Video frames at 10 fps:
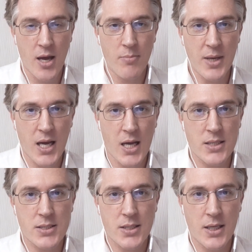
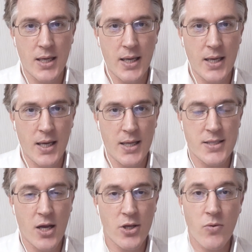because
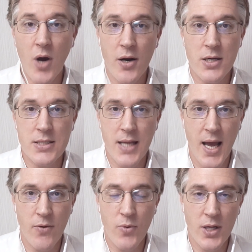until you
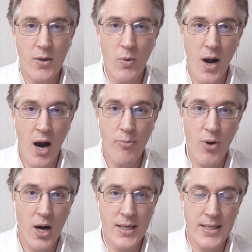understand really what our
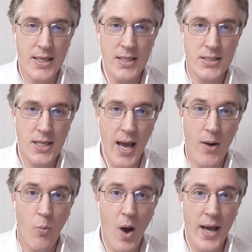product is
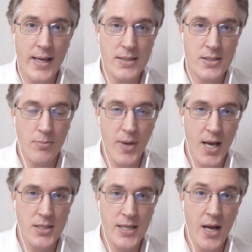and why it's the
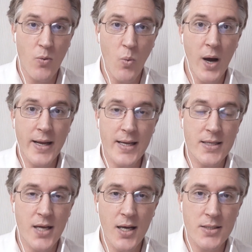best and what
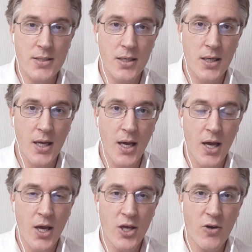it does,
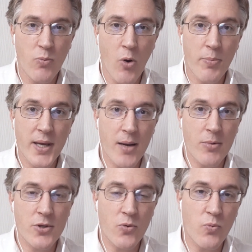you won't be
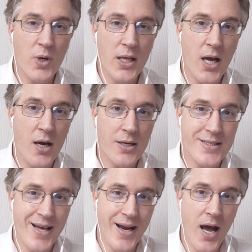able to really
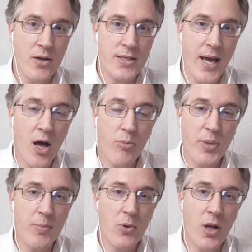understand how to help
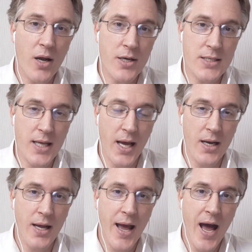people
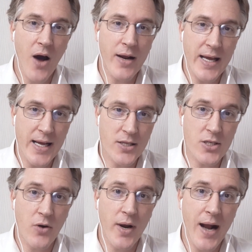understand how to
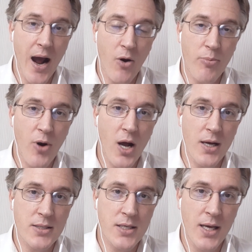integrate our
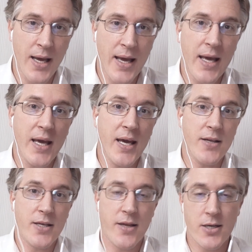product
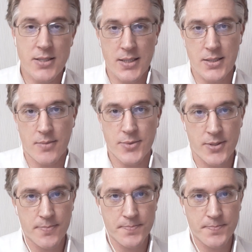into their systems.